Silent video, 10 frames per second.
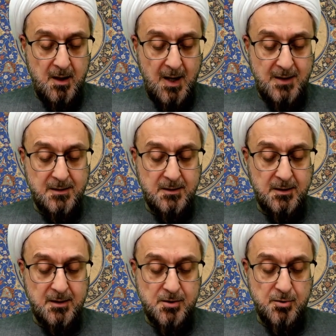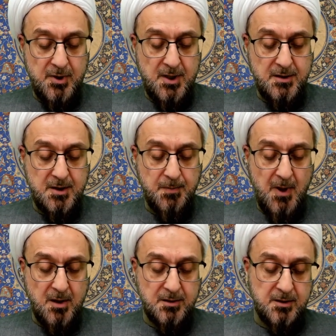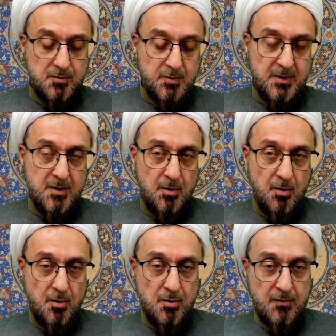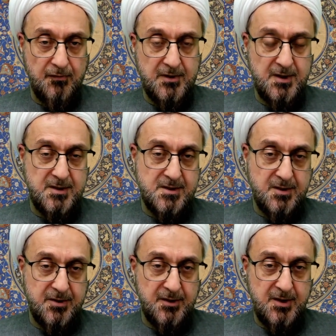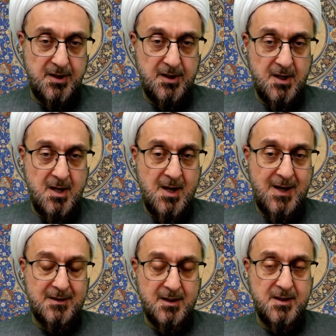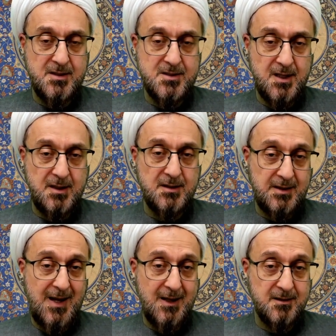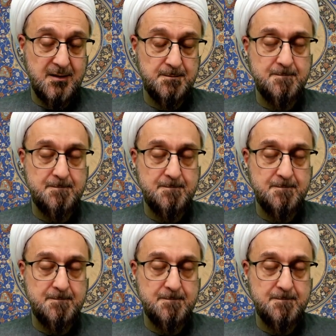And so he departed with all of these three at least intact.